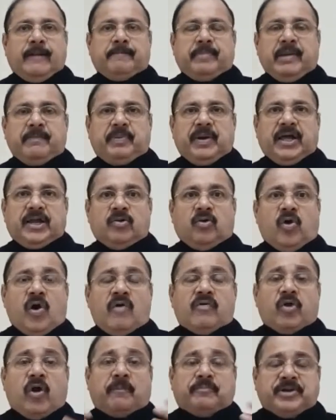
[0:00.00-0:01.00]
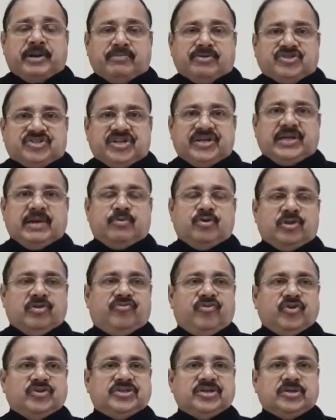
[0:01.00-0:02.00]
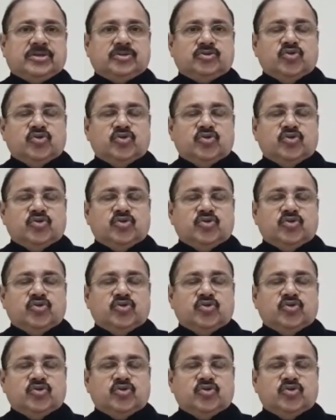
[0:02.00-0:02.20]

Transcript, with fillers: people are over optimistic about the future,